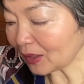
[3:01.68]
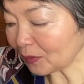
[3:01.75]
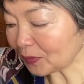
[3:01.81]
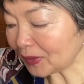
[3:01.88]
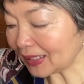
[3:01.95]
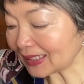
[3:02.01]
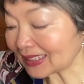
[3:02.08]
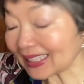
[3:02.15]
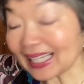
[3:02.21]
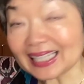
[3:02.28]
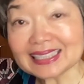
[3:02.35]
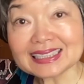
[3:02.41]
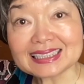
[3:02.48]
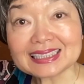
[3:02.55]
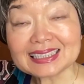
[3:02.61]
of this
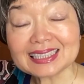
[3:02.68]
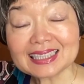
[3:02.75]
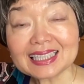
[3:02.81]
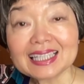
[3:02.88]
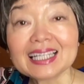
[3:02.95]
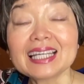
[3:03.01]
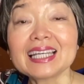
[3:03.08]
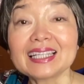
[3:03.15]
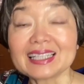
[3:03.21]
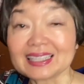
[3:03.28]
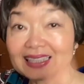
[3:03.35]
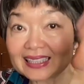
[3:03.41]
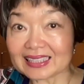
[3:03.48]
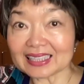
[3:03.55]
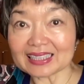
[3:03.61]
kanji,
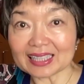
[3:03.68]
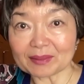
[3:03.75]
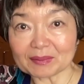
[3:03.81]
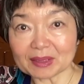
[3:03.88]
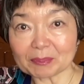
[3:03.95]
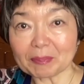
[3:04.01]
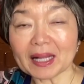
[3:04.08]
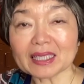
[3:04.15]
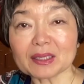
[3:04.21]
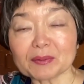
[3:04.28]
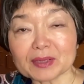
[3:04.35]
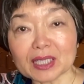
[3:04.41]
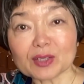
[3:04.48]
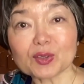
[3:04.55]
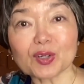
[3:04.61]
the part of
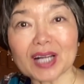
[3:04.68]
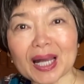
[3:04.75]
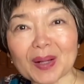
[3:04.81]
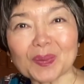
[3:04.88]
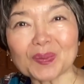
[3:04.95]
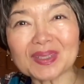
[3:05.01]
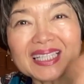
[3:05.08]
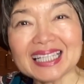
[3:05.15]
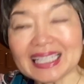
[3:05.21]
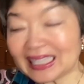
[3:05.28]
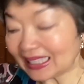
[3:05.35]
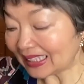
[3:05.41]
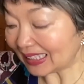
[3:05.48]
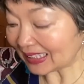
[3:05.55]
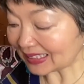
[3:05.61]
the crown,
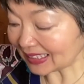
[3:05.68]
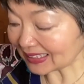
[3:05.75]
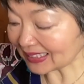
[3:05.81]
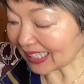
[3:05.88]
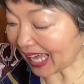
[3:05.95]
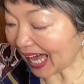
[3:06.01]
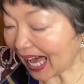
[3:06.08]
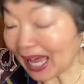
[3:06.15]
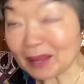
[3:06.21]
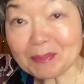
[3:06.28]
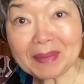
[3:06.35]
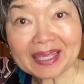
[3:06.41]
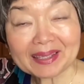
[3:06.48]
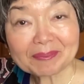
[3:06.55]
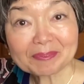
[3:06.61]
this is
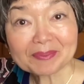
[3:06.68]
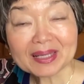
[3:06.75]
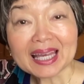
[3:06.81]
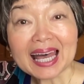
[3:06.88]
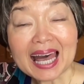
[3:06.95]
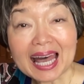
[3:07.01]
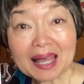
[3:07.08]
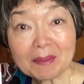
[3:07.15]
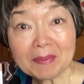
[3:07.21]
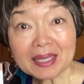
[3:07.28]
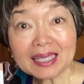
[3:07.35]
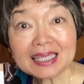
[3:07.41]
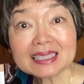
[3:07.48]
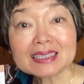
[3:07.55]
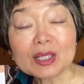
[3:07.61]
ame.
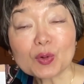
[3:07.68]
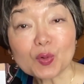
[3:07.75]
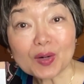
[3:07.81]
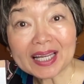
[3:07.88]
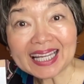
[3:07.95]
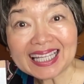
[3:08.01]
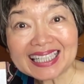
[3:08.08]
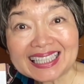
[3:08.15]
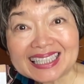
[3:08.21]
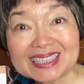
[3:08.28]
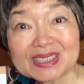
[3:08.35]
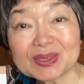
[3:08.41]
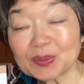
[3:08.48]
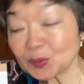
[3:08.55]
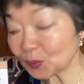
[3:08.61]
Ame is the rain,
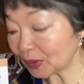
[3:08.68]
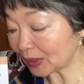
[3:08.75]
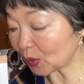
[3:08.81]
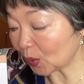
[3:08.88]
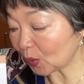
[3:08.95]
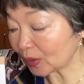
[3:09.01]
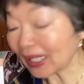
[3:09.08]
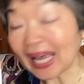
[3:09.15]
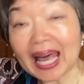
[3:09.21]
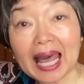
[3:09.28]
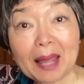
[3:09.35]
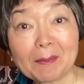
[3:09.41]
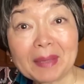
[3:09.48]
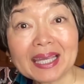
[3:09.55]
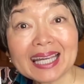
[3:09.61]
so we call
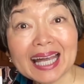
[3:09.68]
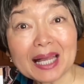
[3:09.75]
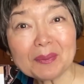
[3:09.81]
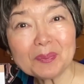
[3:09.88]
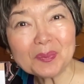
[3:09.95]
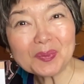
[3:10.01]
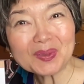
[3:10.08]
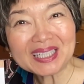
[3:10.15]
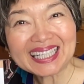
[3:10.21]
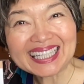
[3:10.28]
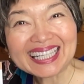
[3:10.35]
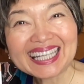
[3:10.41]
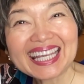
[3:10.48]
ame kamuri.